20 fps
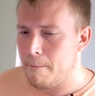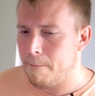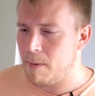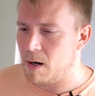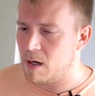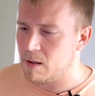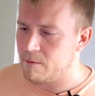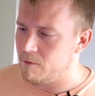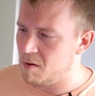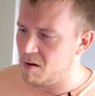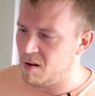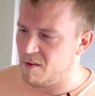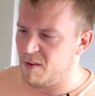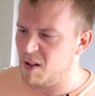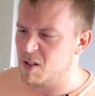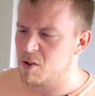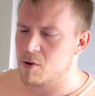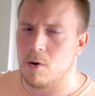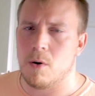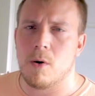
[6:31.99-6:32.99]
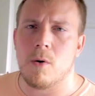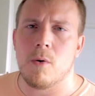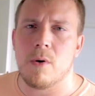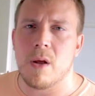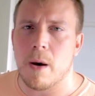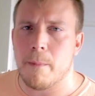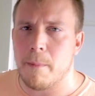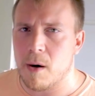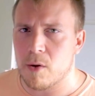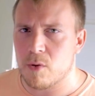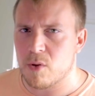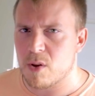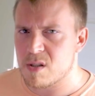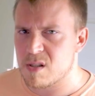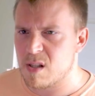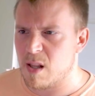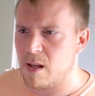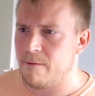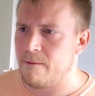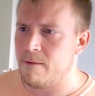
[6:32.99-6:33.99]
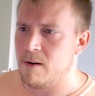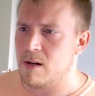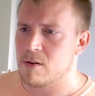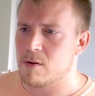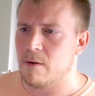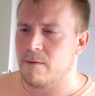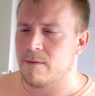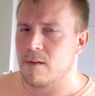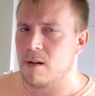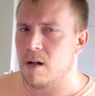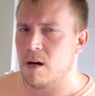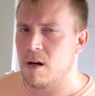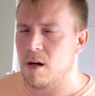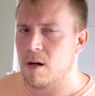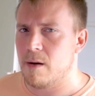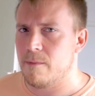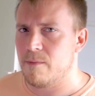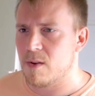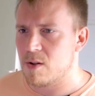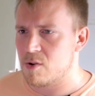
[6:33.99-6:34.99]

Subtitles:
But if it's only about the stiffness of the